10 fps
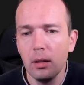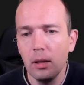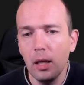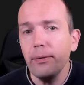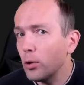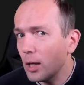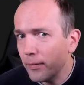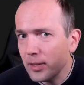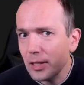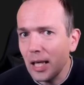If you have
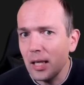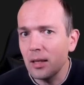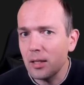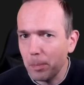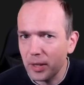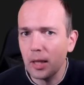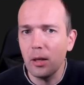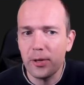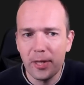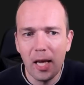seen this
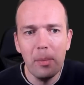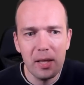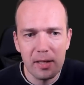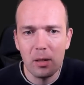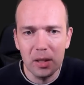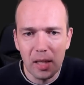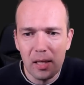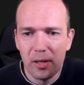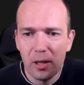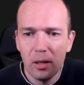particular stalemate, it's a bit
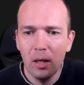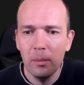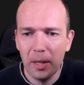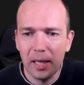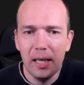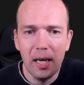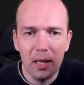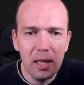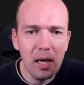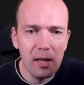easier, but the key
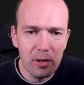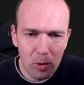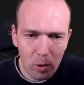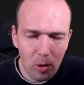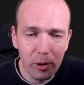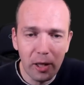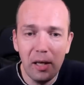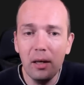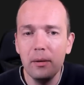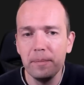idea is you go
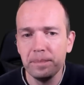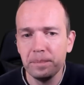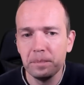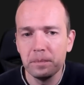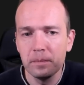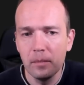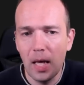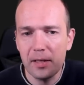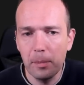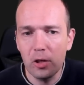here.
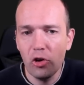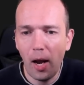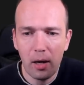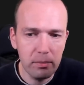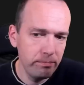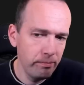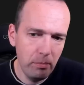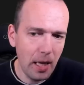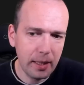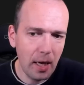That's a big check.
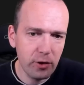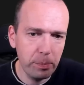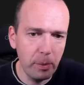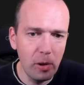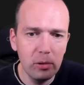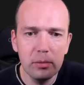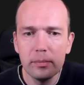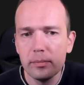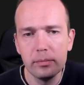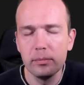Black has to promote.
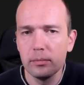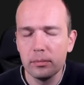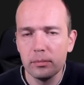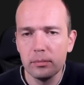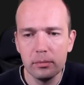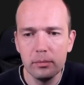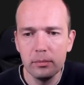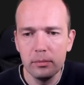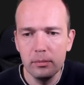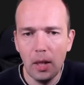
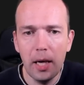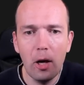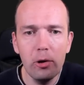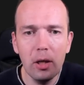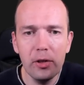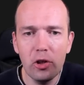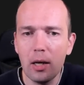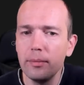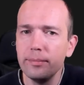And now you give a check.